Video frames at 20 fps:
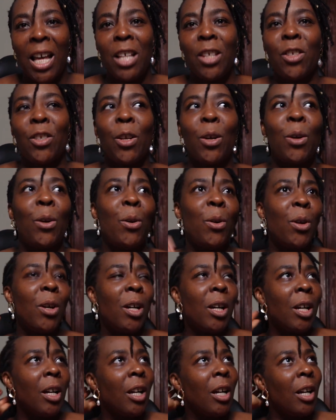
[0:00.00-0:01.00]
So,
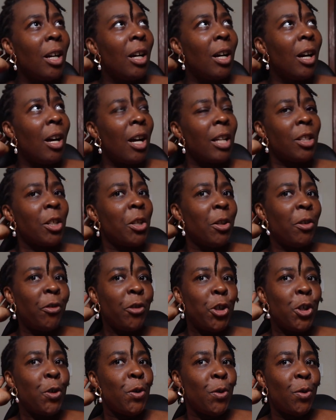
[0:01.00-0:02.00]
I don't know if
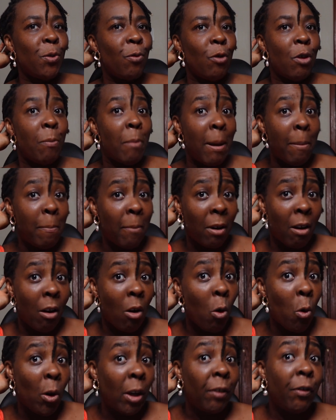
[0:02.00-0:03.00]
you remember
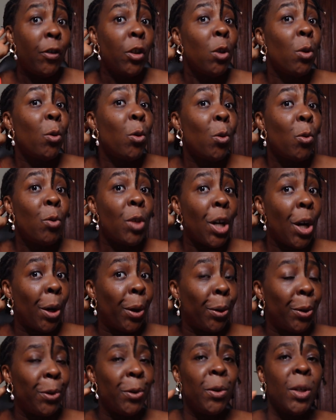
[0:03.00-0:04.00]
or if you all
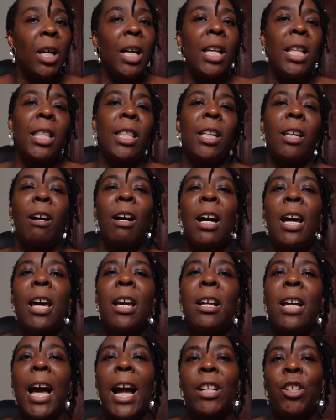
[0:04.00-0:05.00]
know that
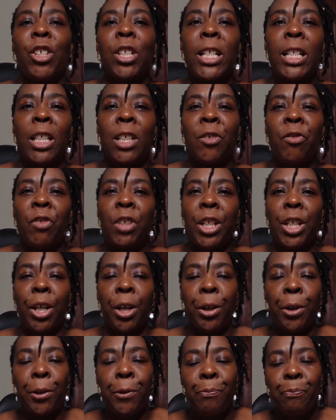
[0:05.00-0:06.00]
I actually did a
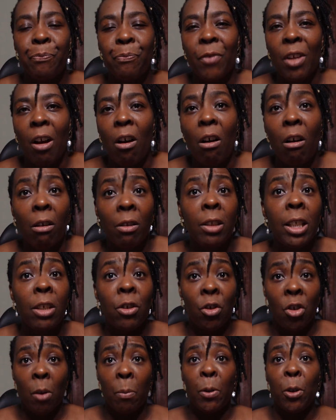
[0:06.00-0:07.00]
video on
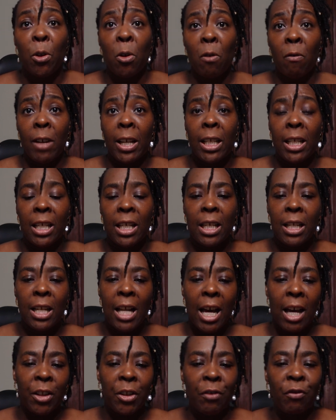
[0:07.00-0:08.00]
this topic already.
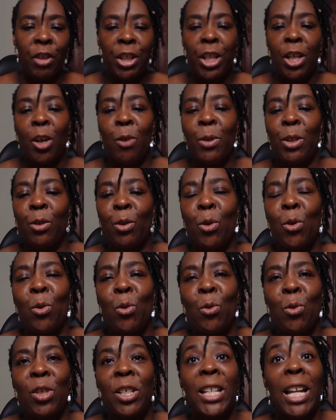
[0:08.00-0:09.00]
Now, the video is
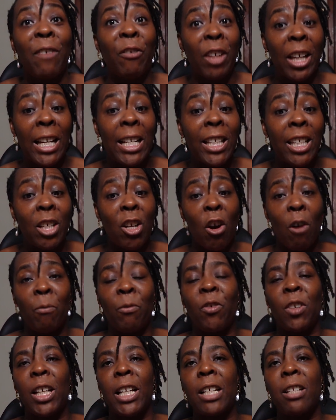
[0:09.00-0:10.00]
called Navigating
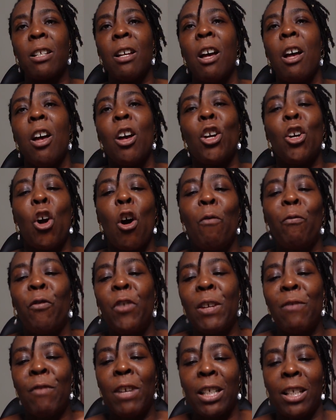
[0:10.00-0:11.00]
Conflict
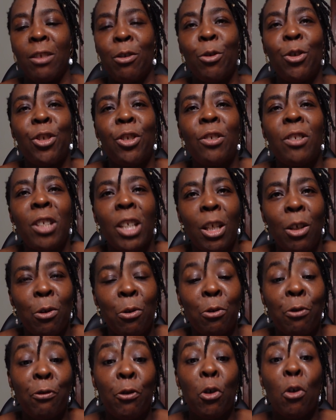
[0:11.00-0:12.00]
Resolution
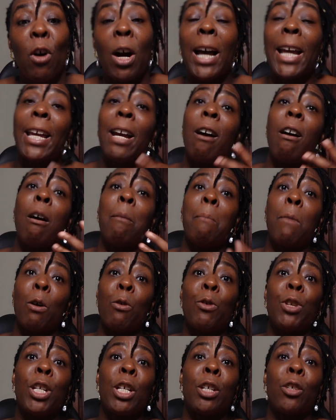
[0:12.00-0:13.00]
Skills for a
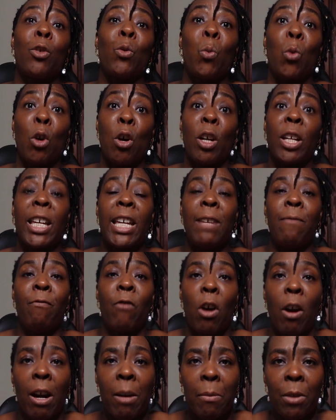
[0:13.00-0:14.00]
Harmonious Work
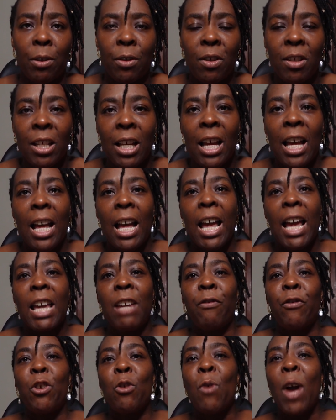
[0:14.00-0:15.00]
Environment.
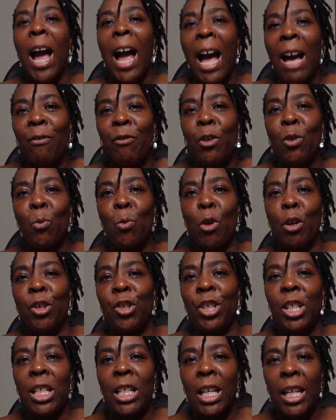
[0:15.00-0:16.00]
If you haven't
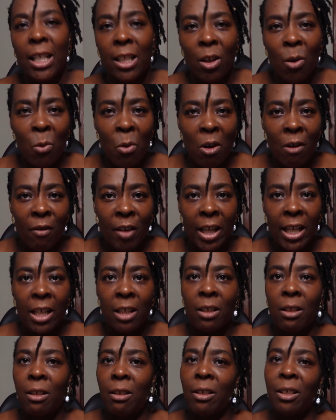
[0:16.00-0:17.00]
watched it yet, don't
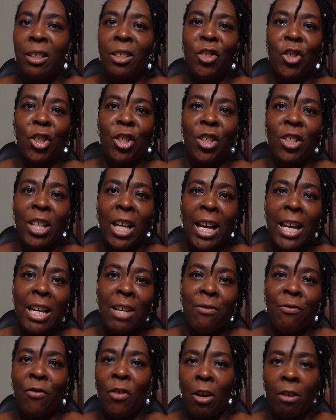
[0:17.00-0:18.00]
worry, you can just
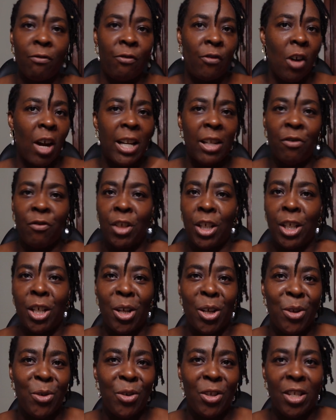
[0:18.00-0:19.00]
find the
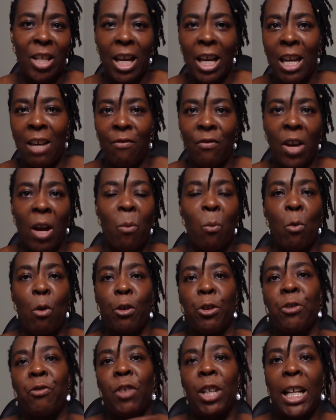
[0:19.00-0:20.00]
video, save and
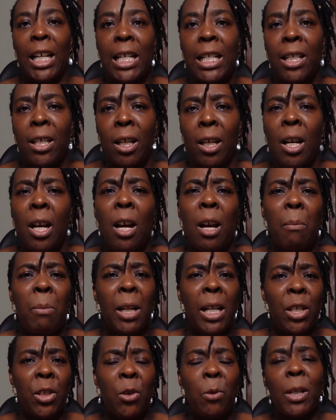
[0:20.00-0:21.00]
watch for later.
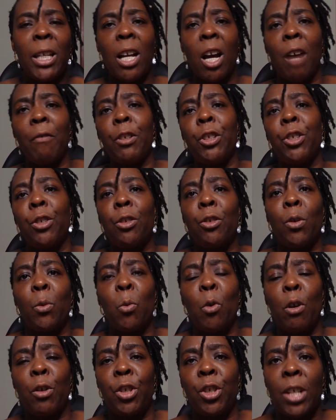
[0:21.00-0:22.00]
But I do encourage you to
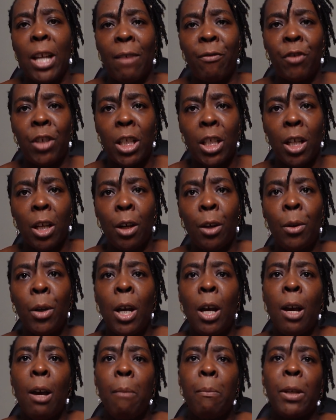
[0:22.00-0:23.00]
watch that video,
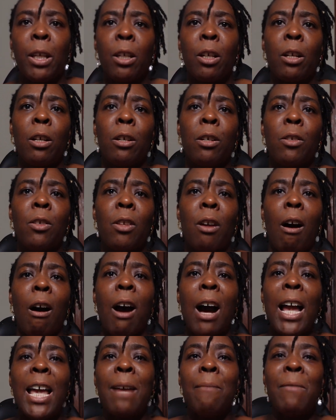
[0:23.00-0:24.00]
because
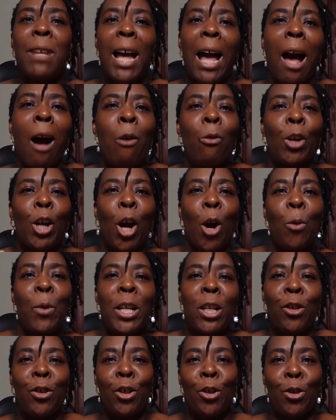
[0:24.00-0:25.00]
I am now
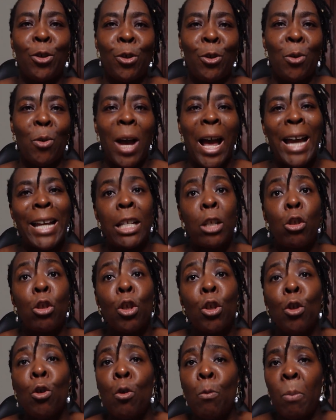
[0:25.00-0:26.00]
going to do a
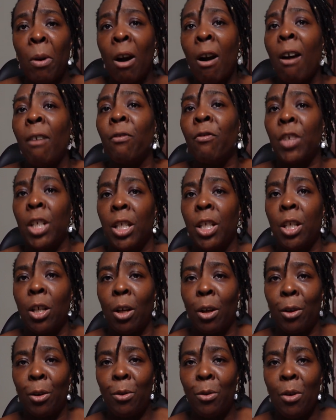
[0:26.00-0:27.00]
two-part
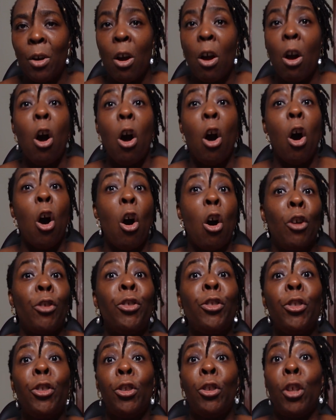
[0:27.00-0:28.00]
video
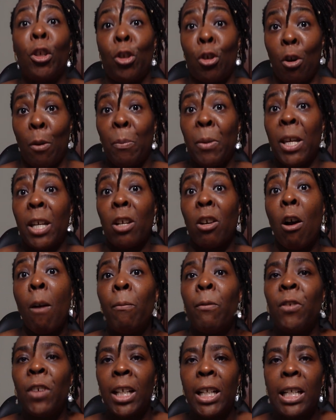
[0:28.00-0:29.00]
on the topic
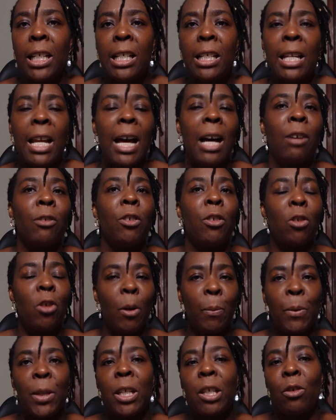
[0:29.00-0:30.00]
conflict. Now, the
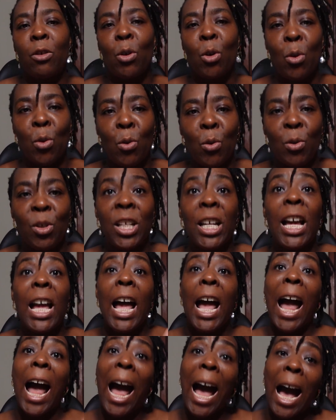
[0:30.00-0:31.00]
topic is called
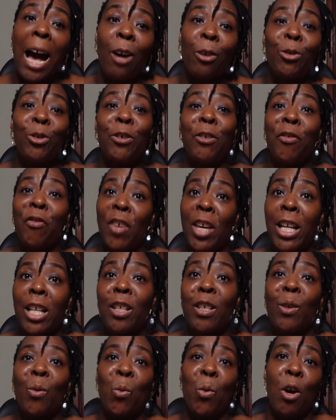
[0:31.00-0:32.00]
How to
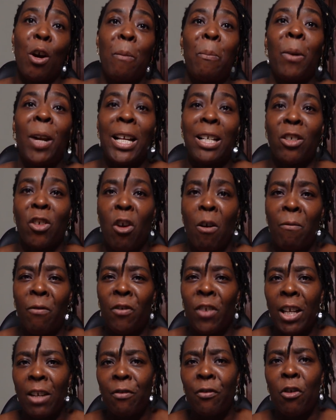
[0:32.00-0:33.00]
Fix Workplace
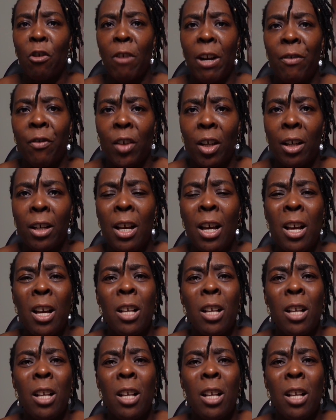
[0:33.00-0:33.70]
Conflict Forever.